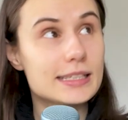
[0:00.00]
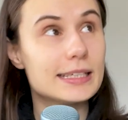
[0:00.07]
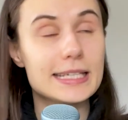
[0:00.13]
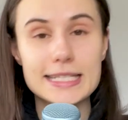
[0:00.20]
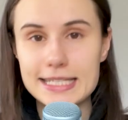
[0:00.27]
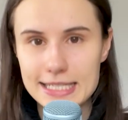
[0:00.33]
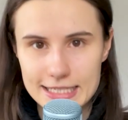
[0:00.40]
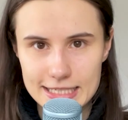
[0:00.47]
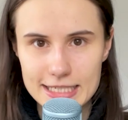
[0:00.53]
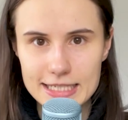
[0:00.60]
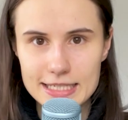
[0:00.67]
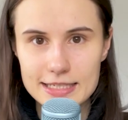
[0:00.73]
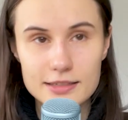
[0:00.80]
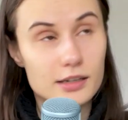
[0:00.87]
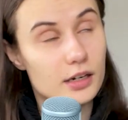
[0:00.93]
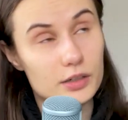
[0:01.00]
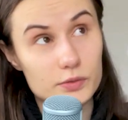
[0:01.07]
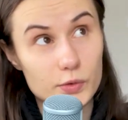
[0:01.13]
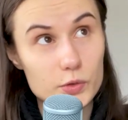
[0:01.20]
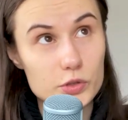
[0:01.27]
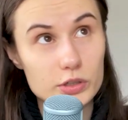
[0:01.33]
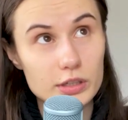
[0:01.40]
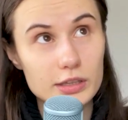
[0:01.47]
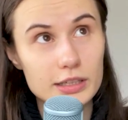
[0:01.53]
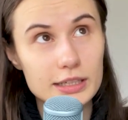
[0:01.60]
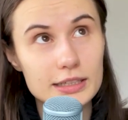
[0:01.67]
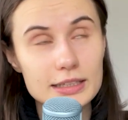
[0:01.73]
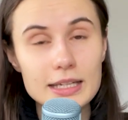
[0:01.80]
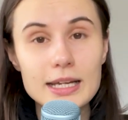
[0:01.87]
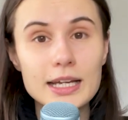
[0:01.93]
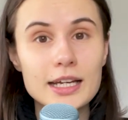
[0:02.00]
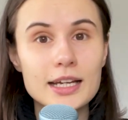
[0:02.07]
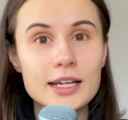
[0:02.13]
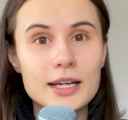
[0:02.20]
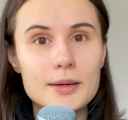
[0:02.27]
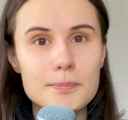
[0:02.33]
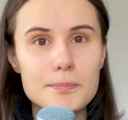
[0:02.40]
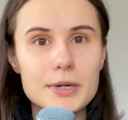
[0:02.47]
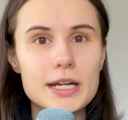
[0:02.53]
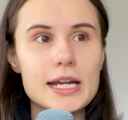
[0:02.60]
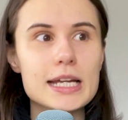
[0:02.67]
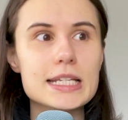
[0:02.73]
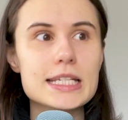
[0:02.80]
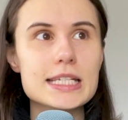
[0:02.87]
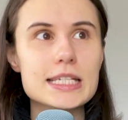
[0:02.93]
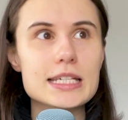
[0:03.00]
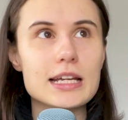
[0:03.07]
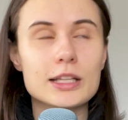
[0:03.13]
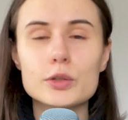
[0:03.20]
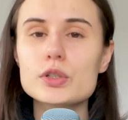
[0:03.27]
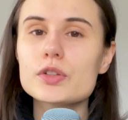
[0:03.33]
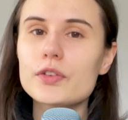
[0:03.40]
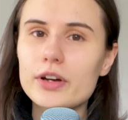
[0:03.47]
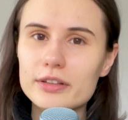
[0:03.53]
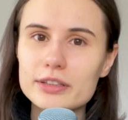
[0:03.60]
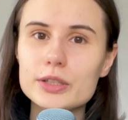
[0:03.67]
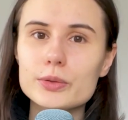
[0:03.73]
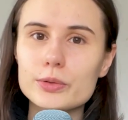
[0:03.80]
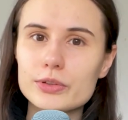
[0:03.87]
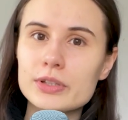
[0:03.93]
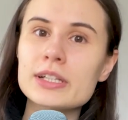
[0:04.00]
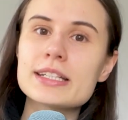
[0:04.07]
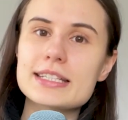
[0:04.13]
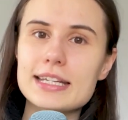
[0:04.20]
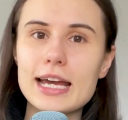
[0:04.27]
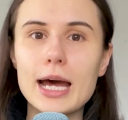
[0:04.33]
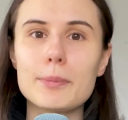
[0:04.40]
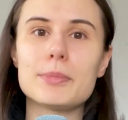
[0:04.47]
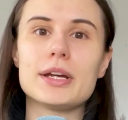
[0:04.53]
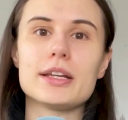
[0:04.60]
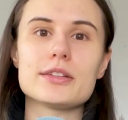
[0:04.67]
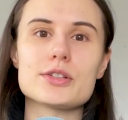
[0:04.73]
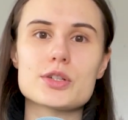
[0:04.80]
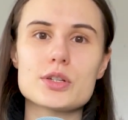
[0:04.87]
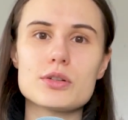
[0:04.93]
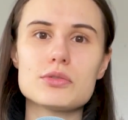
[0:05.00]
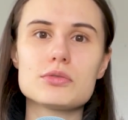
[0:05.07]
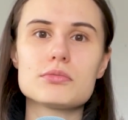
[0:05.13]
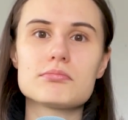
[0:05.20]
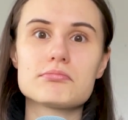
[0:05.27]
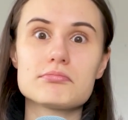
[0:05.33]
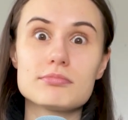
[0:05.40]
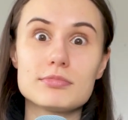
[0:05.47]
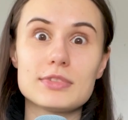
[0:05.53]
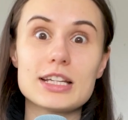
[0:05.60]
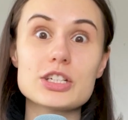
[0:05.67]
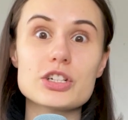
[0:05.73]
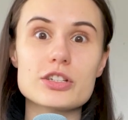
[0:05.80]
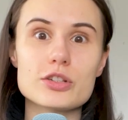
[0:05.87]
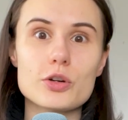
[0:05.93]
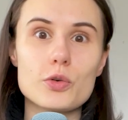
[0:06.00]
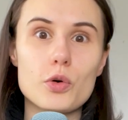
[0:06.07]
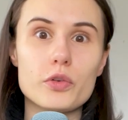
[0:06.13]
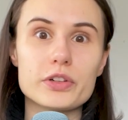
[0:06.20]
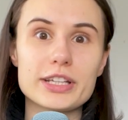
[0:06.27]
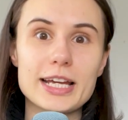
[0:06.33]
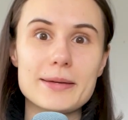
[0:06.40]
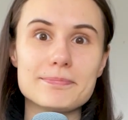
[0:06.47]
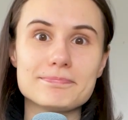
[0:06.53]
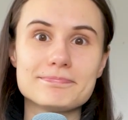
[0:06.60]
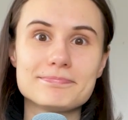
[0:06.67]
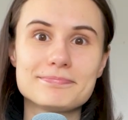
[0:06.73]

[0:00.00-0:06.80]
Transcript: It didn't, unfortunately. But a lot of other cool things happened, so let's just go over them.